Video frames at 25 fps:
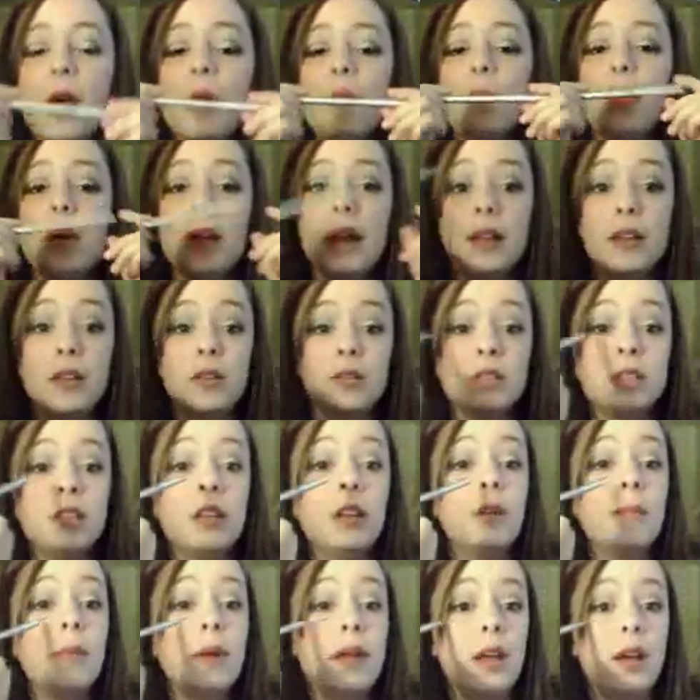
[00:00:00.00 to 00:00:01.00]
But I use it
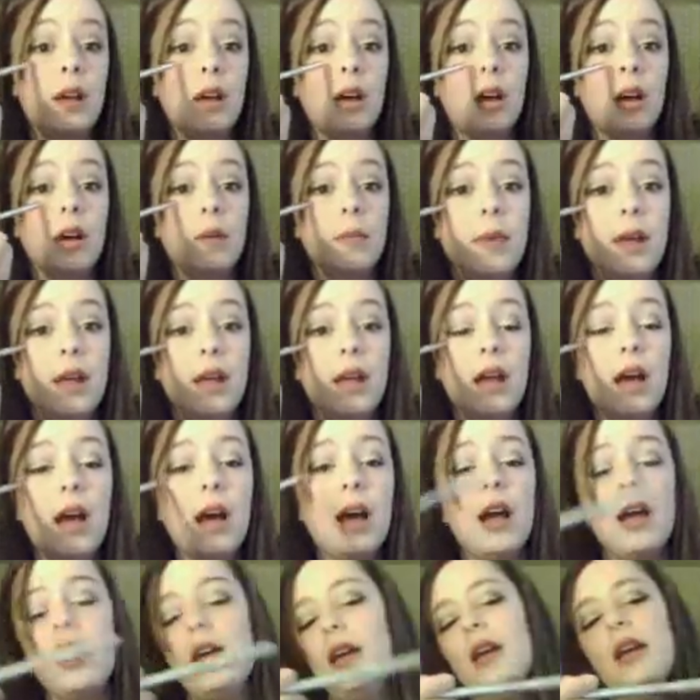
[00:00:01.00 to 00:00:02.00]
on my on my
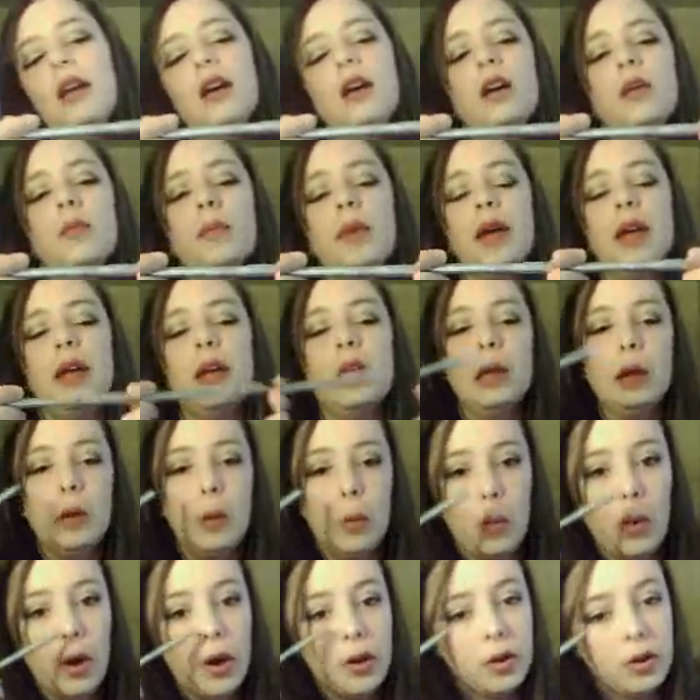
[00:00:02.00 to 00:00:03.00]
eye on my
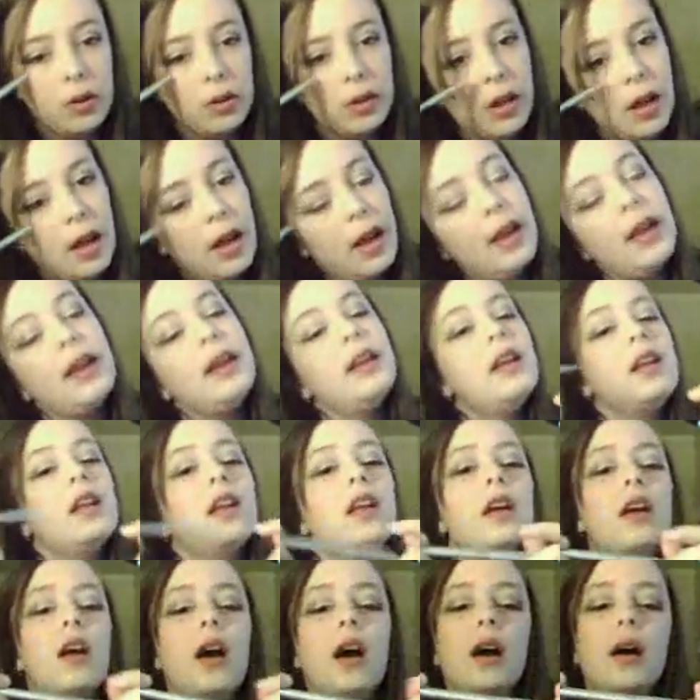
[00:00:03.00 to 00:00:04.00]
waterline and
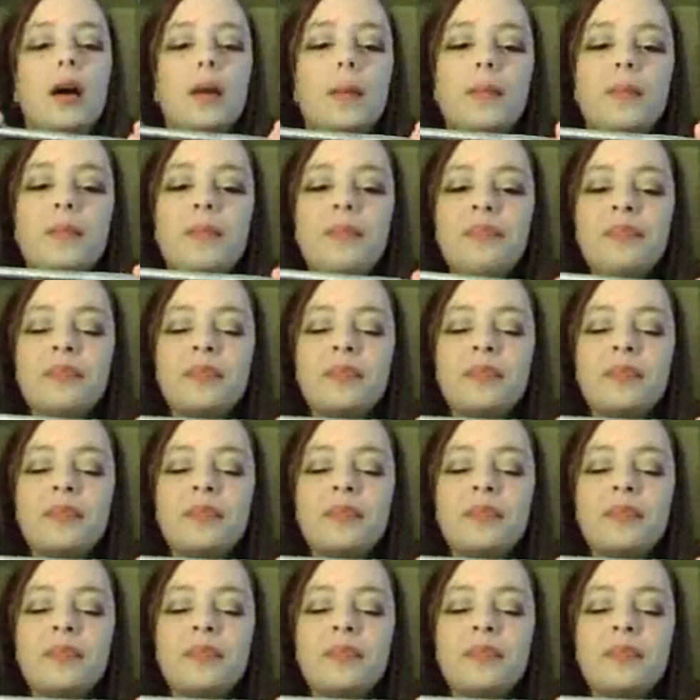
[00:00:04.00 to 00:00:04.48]
um,